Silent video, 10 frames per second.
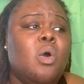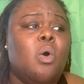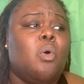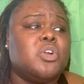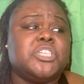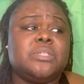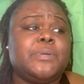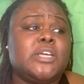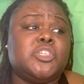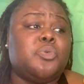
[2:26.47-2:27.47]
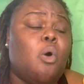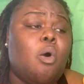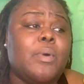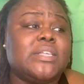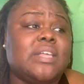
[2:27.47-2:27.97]
Or just because you
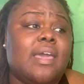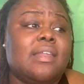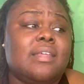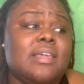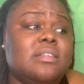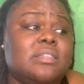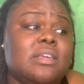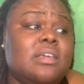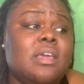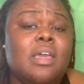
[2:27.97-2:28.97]
always had it easy,